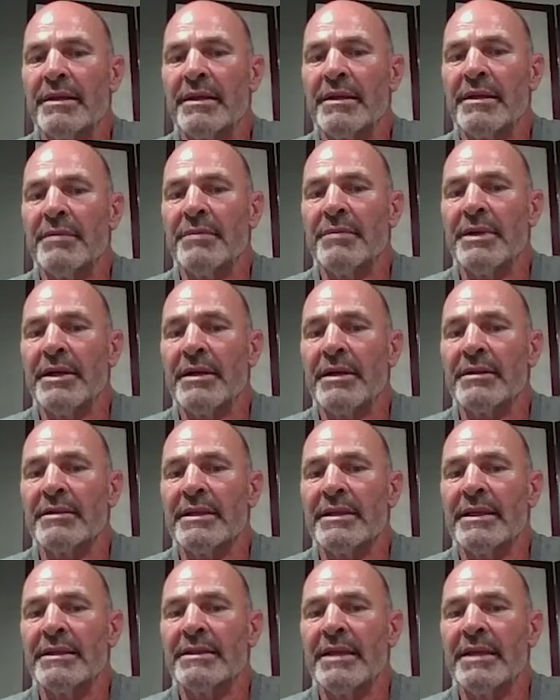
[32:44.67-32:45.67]
can be
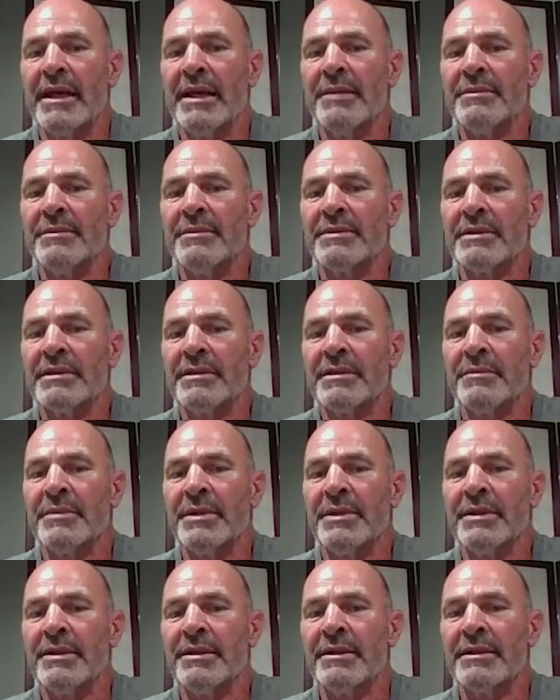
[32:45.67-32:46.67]
ugly at times. It can
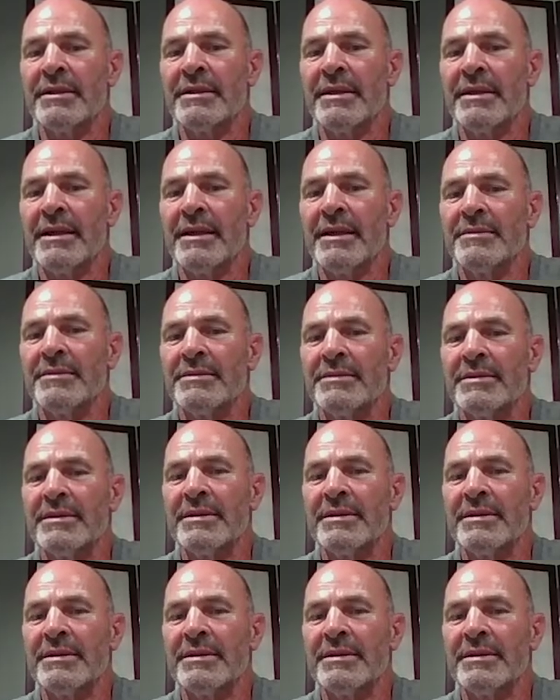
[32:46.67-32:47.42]
be good at times,